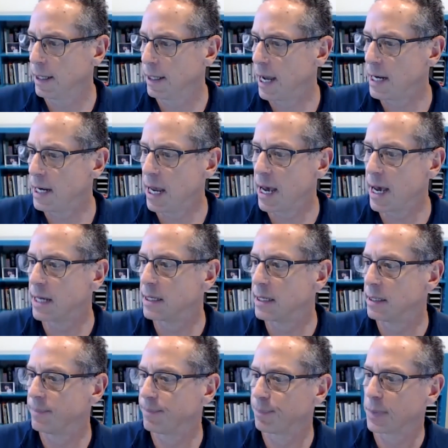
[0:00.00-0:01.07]
And
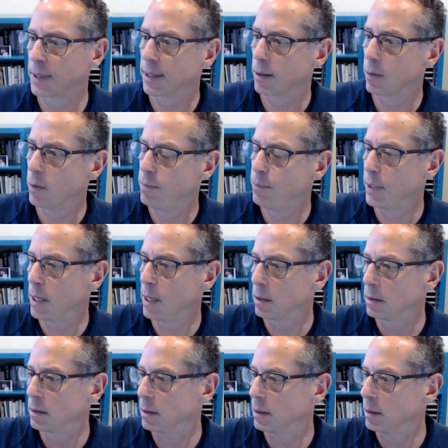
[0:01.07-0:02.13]
yet we
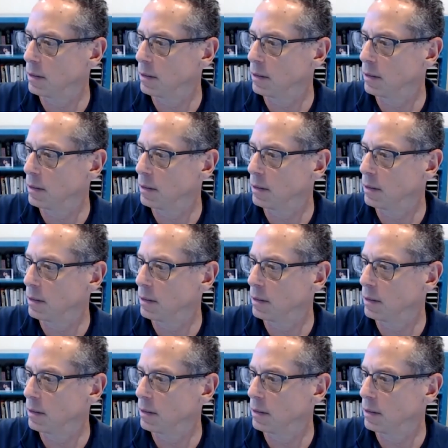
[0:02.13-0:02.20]
built,